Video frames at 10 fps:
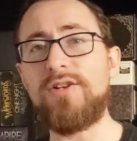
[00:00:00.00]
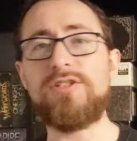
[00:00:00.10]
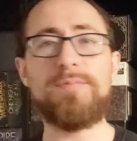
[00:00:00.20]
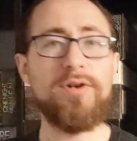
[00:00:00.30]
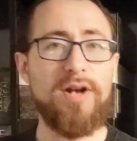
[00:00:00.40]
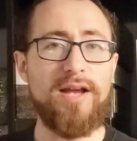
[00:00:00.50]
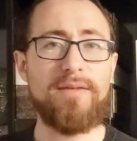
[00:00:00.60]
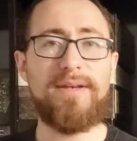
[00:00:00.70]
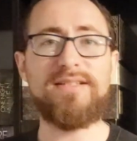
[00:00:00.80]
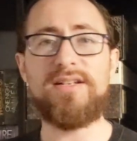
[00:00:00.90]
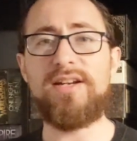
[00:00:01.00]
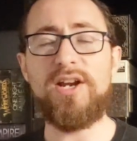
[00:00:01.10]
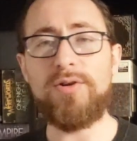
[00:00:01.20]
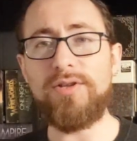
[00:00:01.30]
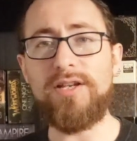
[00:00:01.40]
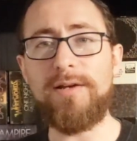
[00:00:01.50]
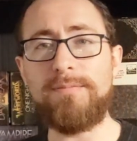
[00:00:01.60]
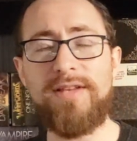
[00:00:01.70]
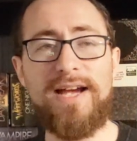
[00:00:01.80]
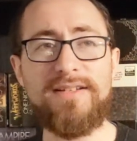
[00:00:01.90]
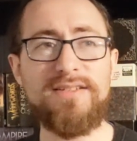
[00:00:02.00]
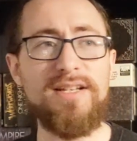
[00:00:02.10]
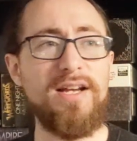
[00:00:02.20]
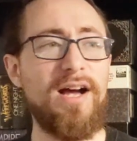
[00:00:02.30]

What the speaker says: Spirit Island makes it inherently complex.